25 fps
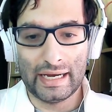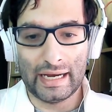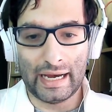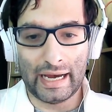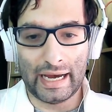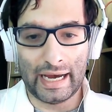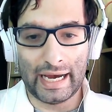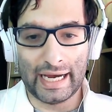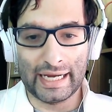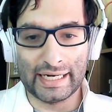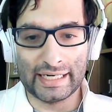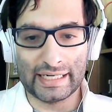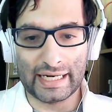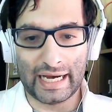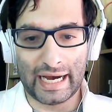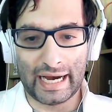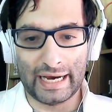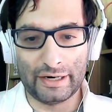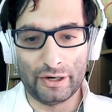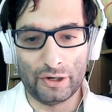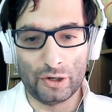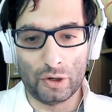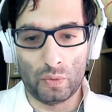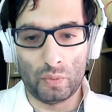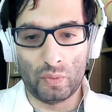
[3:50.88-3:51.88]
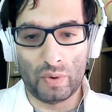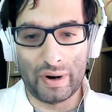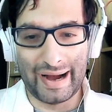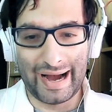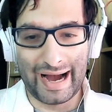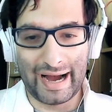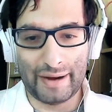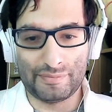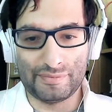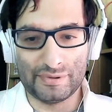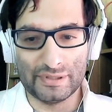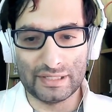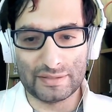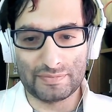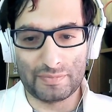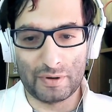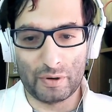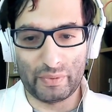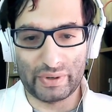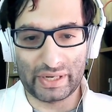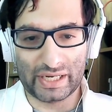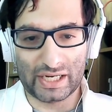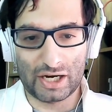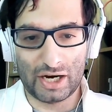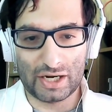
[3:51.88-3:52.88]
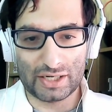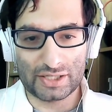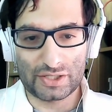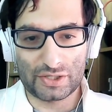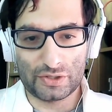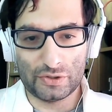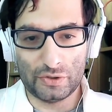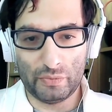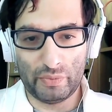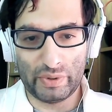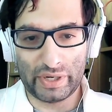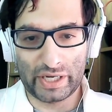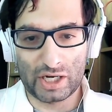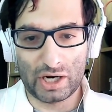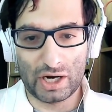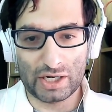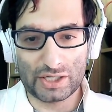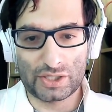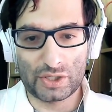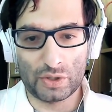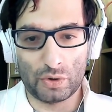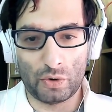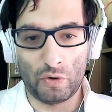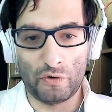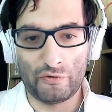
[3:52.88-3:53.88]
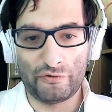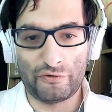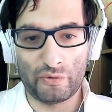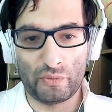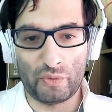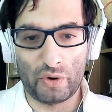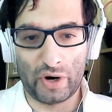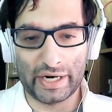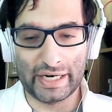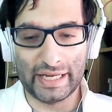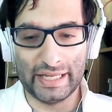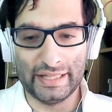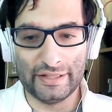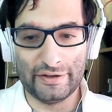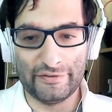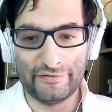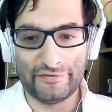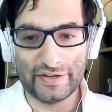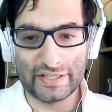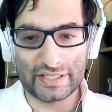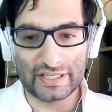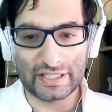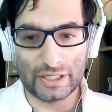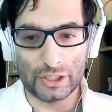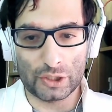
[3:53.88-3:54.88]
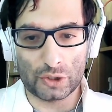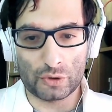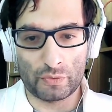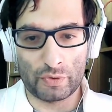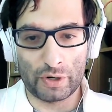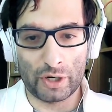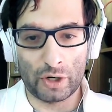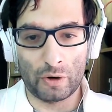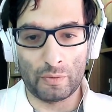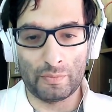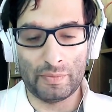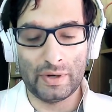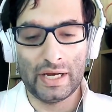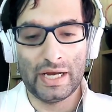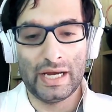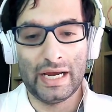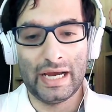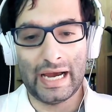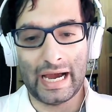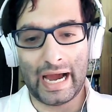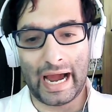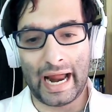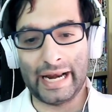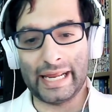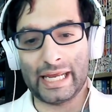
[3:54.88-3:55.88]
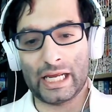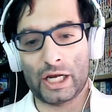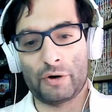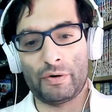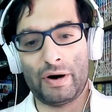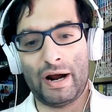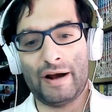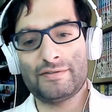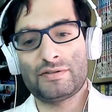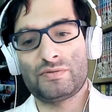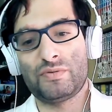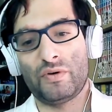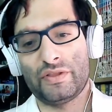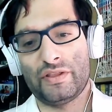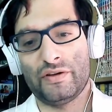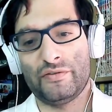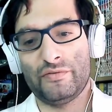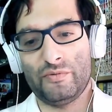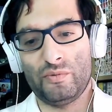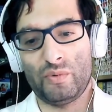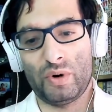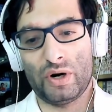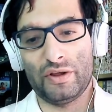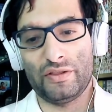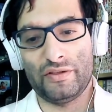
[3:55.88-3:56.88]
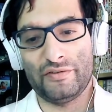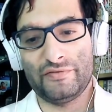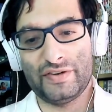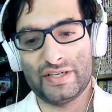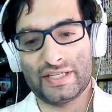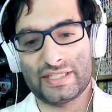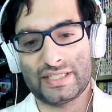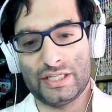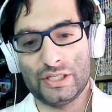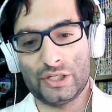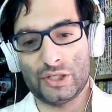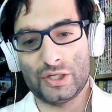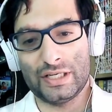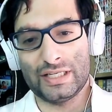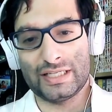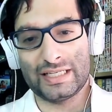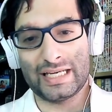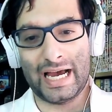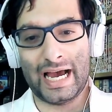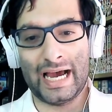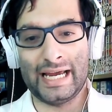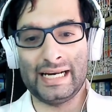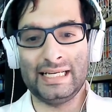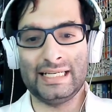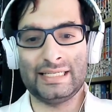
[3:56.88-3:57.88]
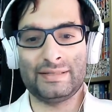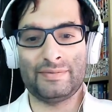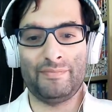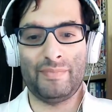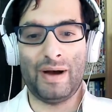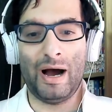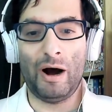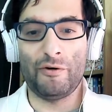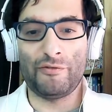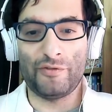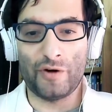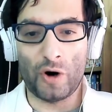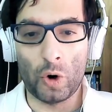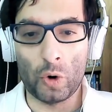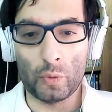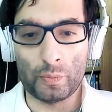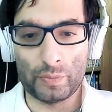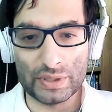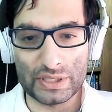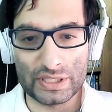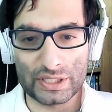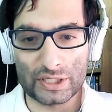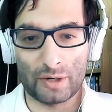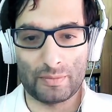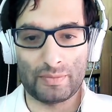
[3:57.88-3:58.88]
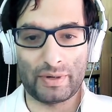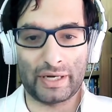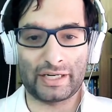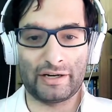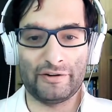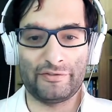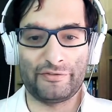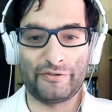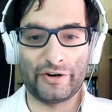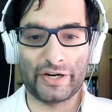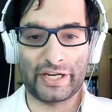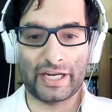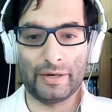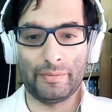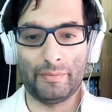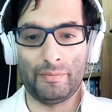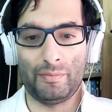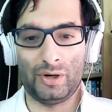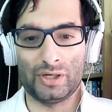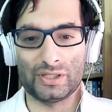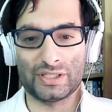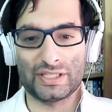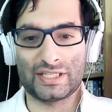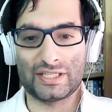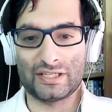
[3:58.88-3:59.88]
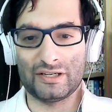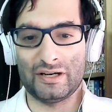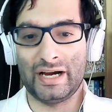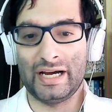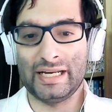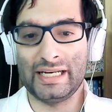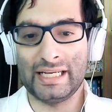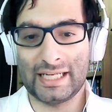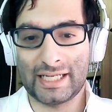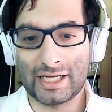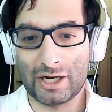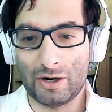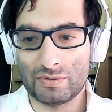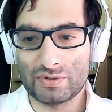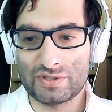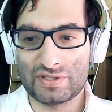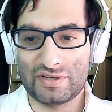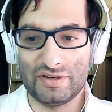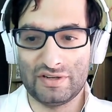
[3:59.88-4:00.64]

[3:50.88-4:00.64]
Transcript: And I don't know what happens, but we cut to we cut to All for One in the Vistage realm, and he grabs one of the, one of the Vestiges, and his mouth opens up like a freaking monster, and he goes to